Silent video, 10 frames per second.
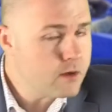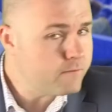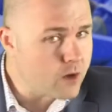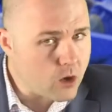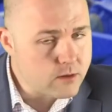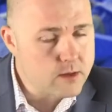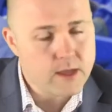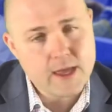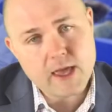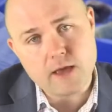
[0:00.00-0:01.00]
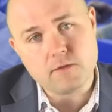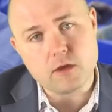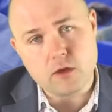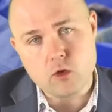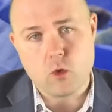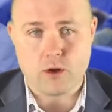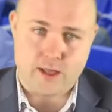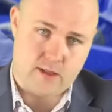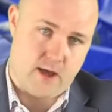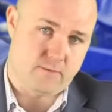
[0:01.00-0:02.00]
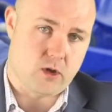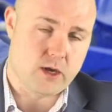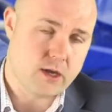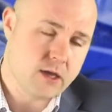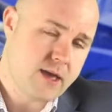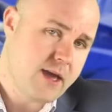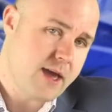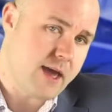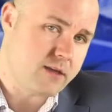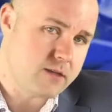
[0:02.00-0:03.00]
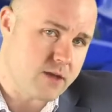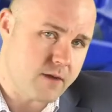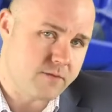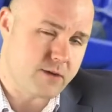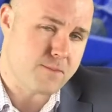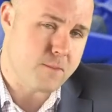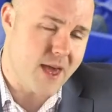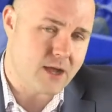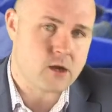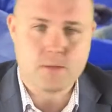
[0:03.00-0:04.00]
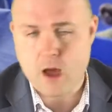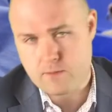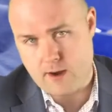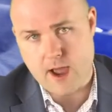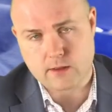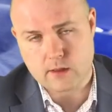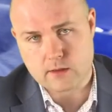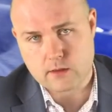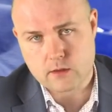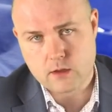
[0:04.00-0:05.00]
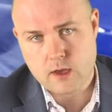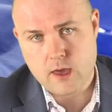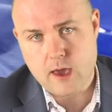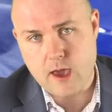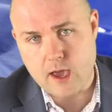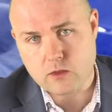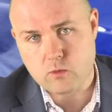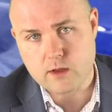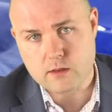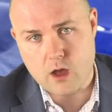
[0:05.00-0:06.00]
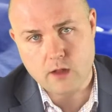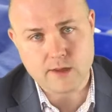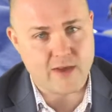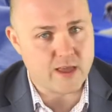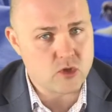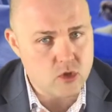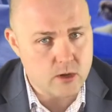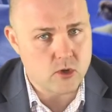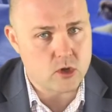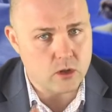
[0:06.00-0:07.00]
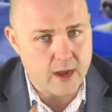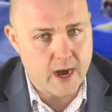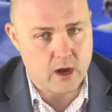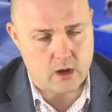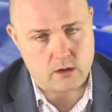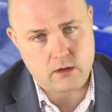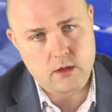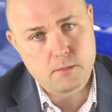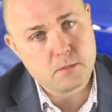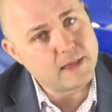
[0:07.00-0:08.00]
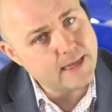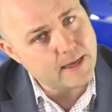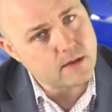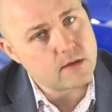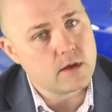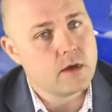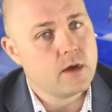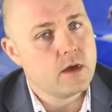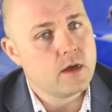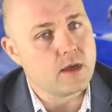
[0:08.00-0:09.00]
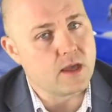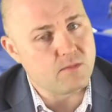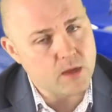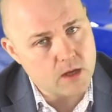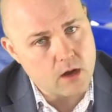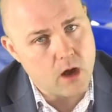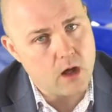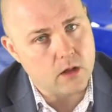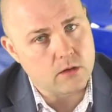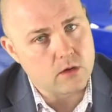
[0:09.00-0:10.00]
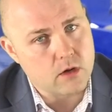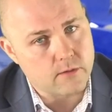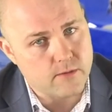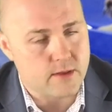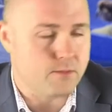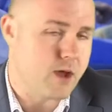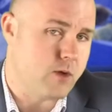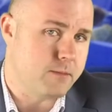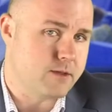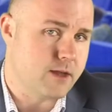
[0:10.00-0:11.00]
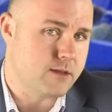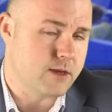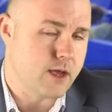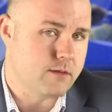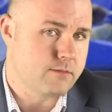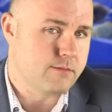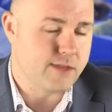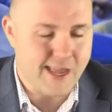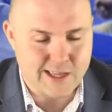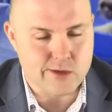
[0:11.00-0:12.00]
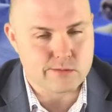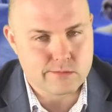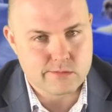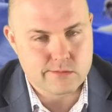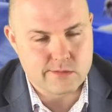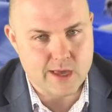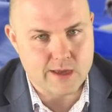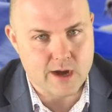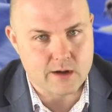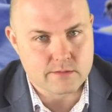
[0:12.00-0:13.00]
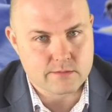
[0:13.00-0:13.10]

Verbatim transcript: Folks, if you or a loved one has suffered medical malpractice as a result of a surgical error, please give me a call or visit my website today. Thank you. Take care.